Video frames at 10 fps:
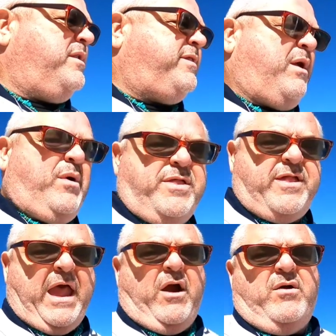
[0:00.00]
going to see what's
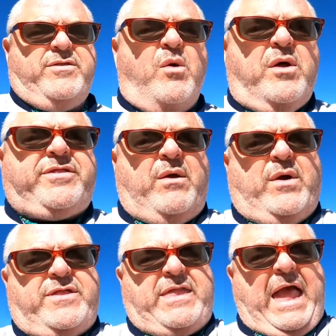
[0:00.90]
there. So we'll see
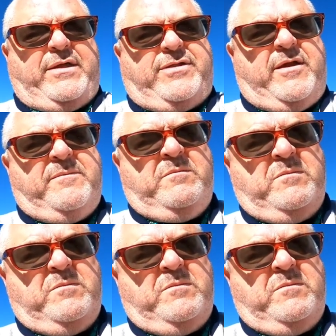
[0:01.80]
what's next.